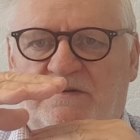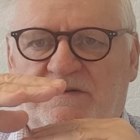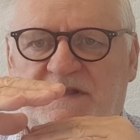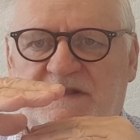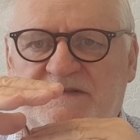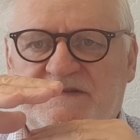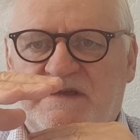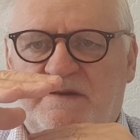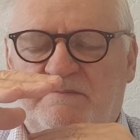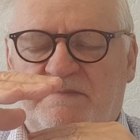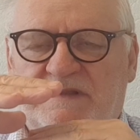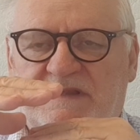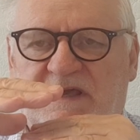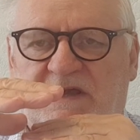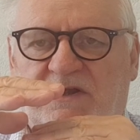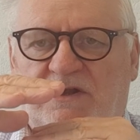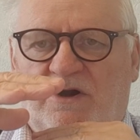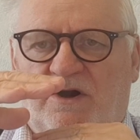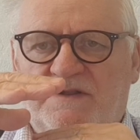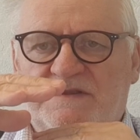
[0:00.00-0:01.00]
the timber.
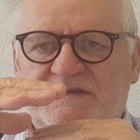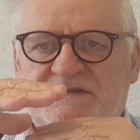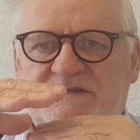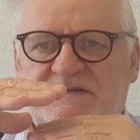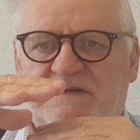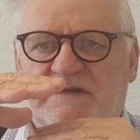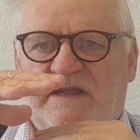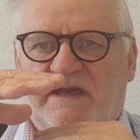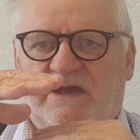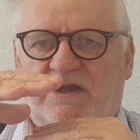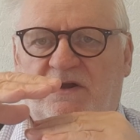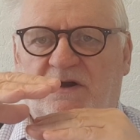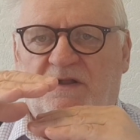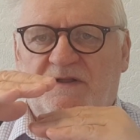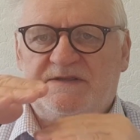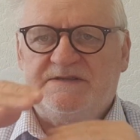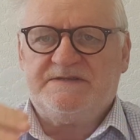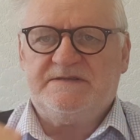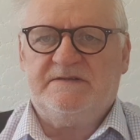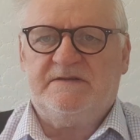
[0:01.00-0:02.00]
They're
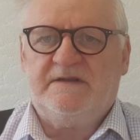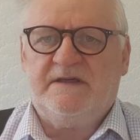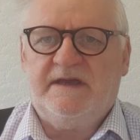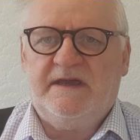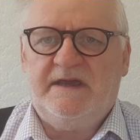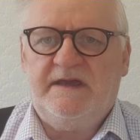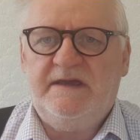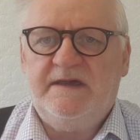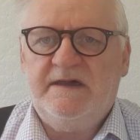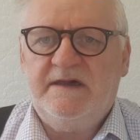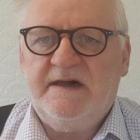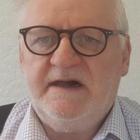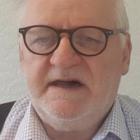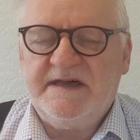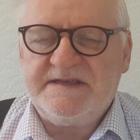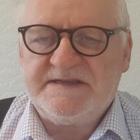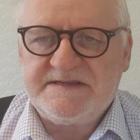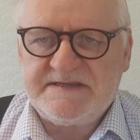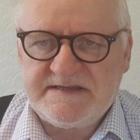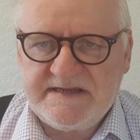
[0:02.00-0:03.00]
constantly
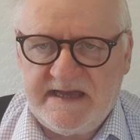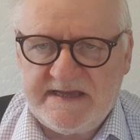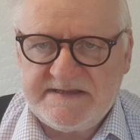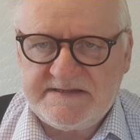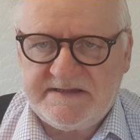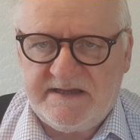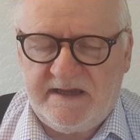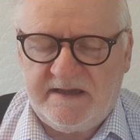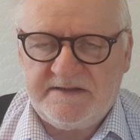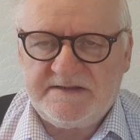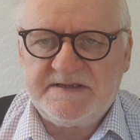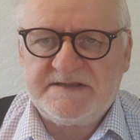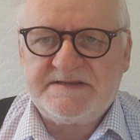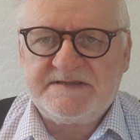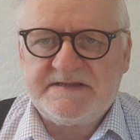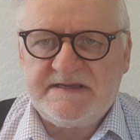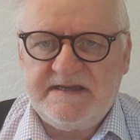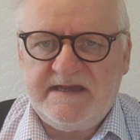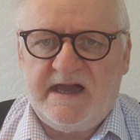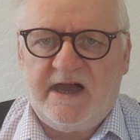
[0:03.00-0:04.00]
assessing to
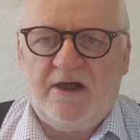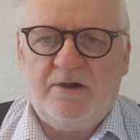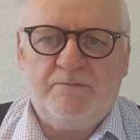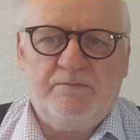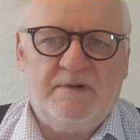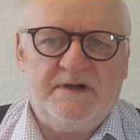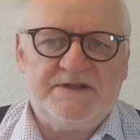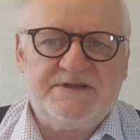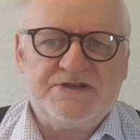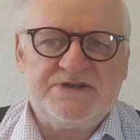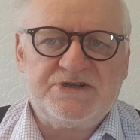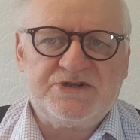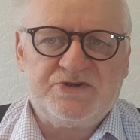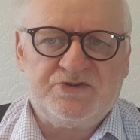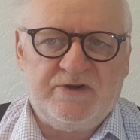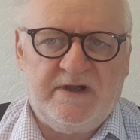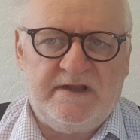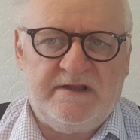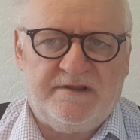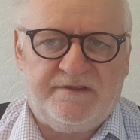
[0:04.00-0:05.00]
see how much
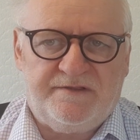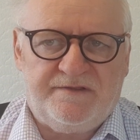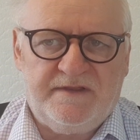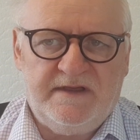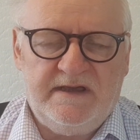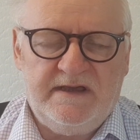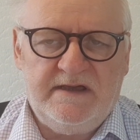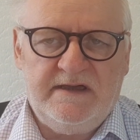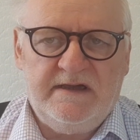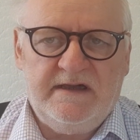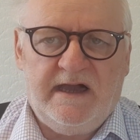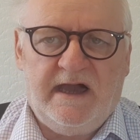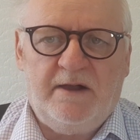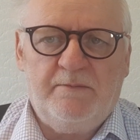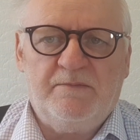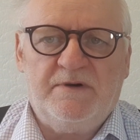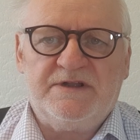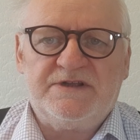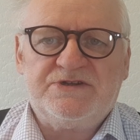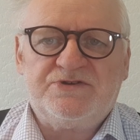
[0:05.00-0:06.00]
strength
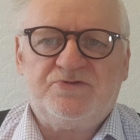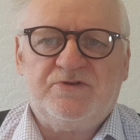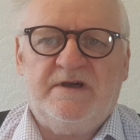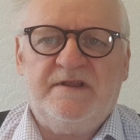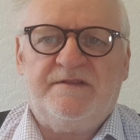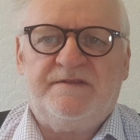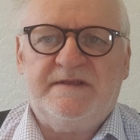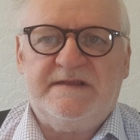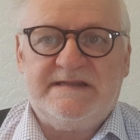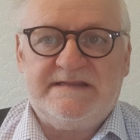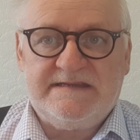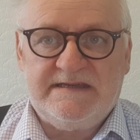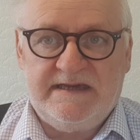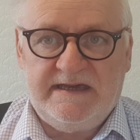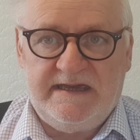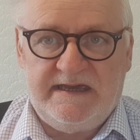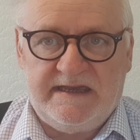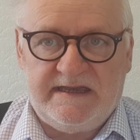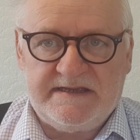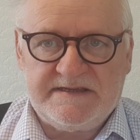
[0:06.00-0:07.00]
it
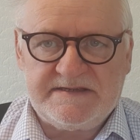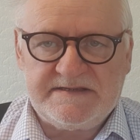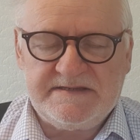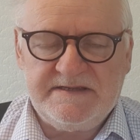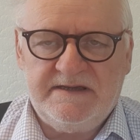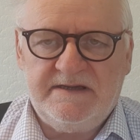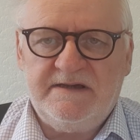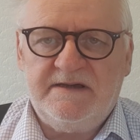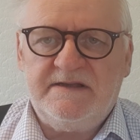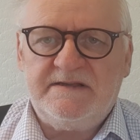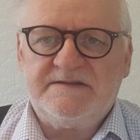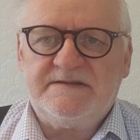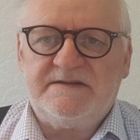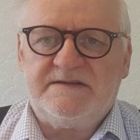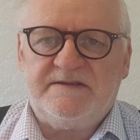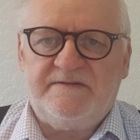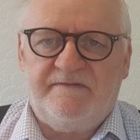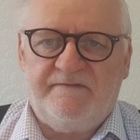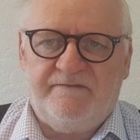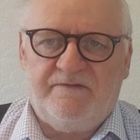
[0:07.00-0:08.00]
takes to
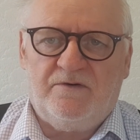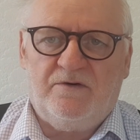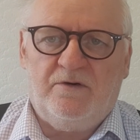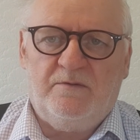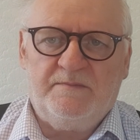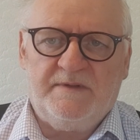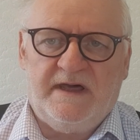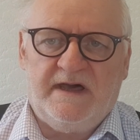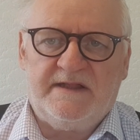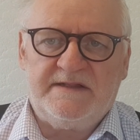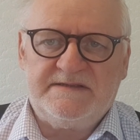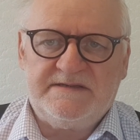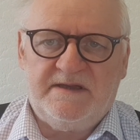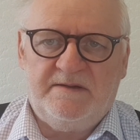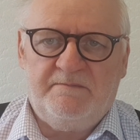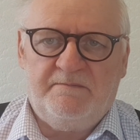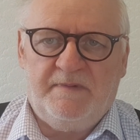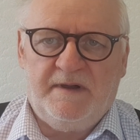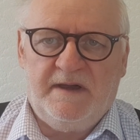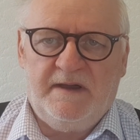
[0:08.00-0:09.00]
deform that
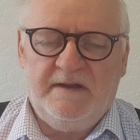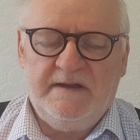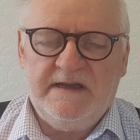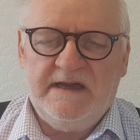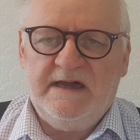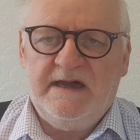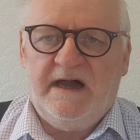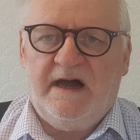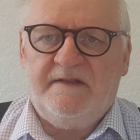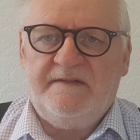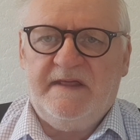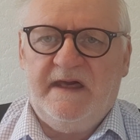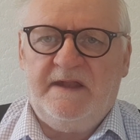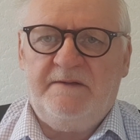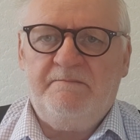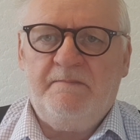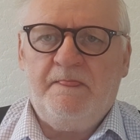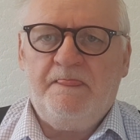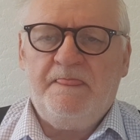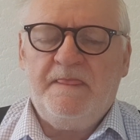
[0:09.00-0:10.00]
timber. And
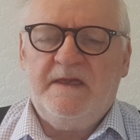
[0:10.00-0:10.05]
then